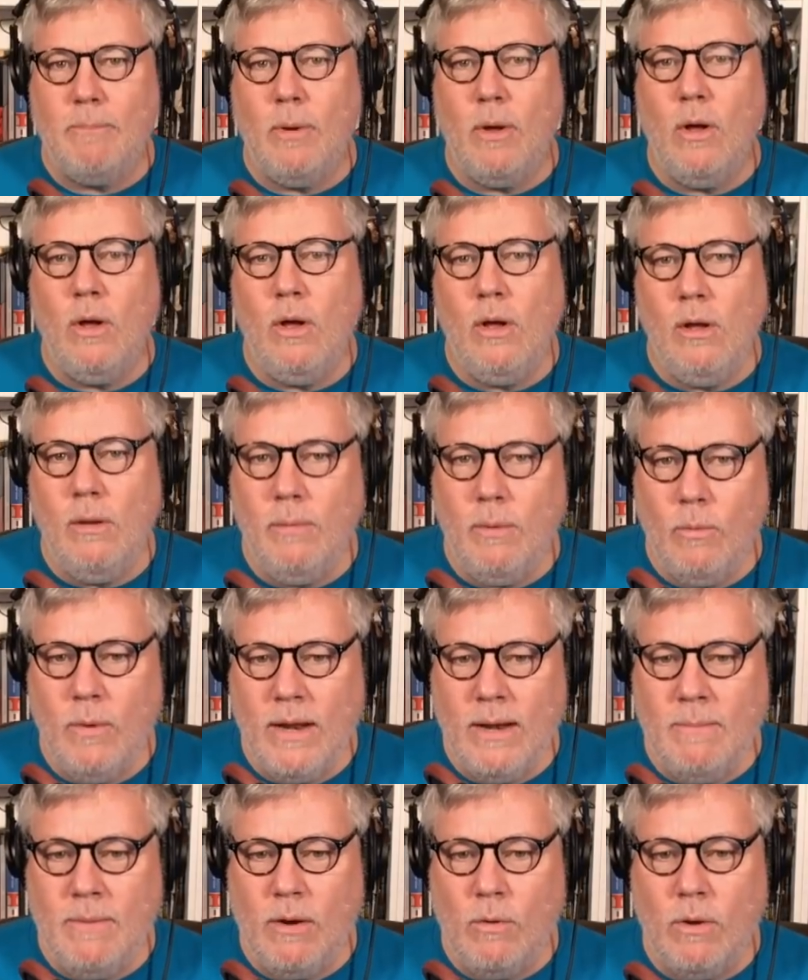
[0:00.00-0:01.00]
but, but
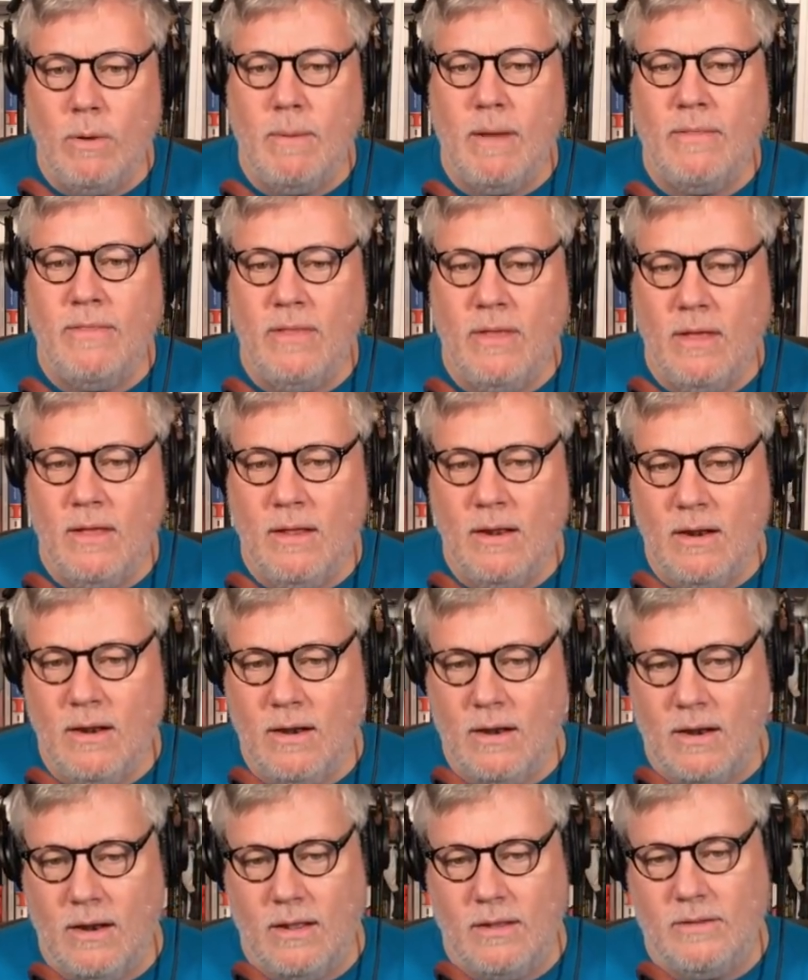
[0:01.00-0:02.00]
wait a minute, what about
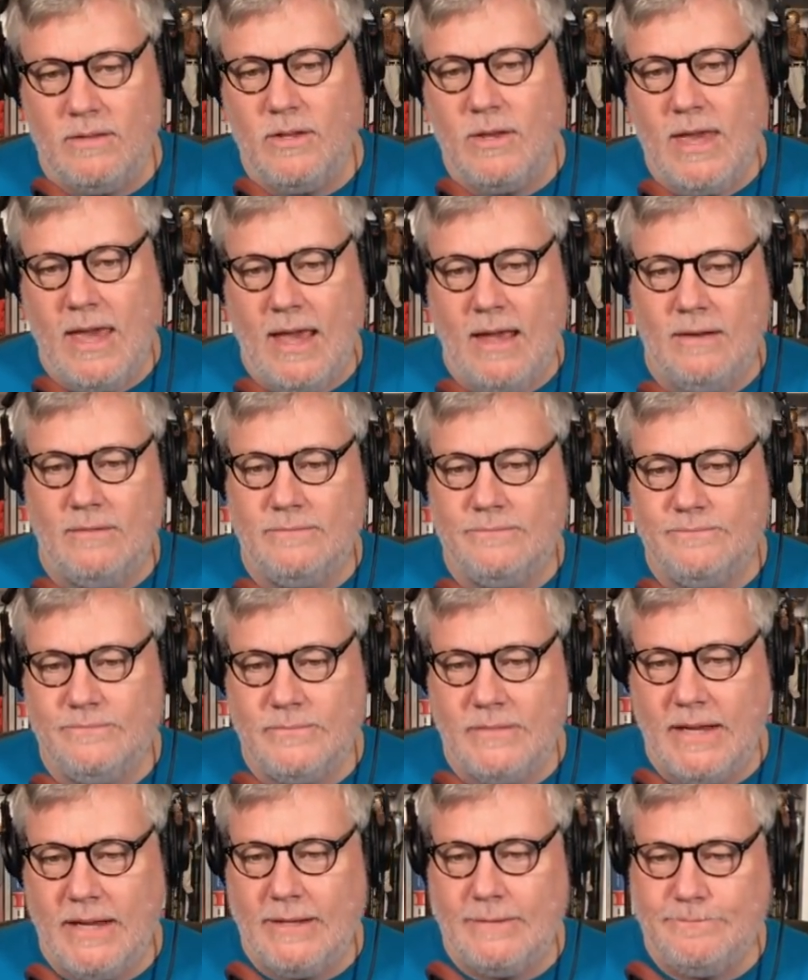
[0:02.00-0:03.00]
that? You can't,
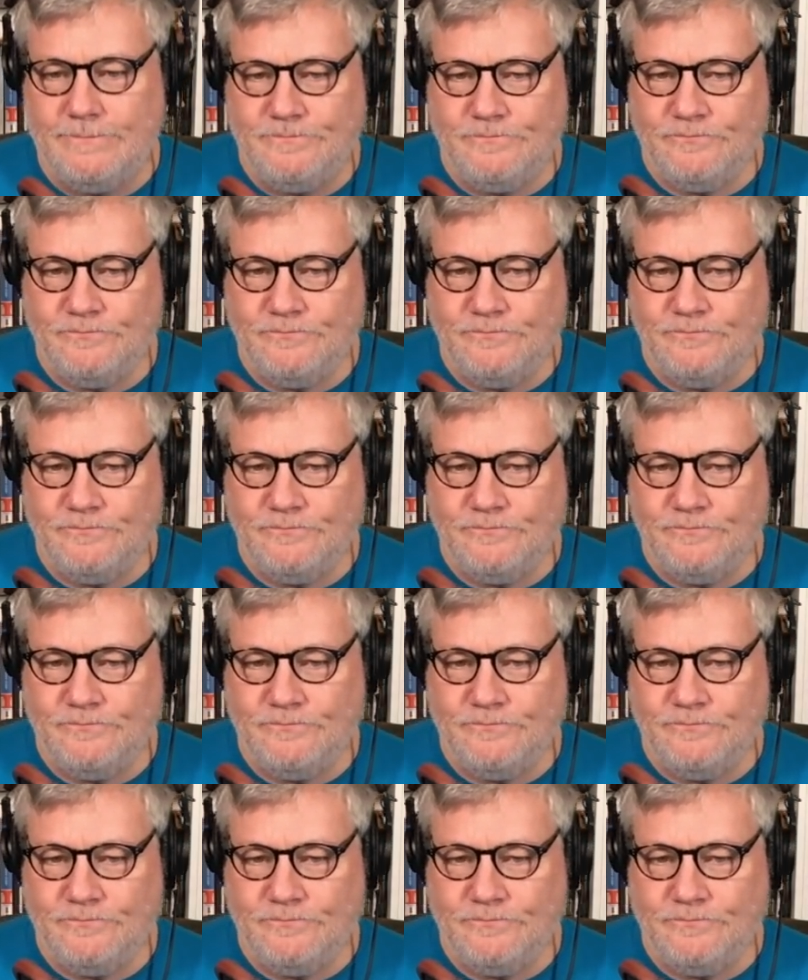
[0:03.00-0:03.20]
yeah.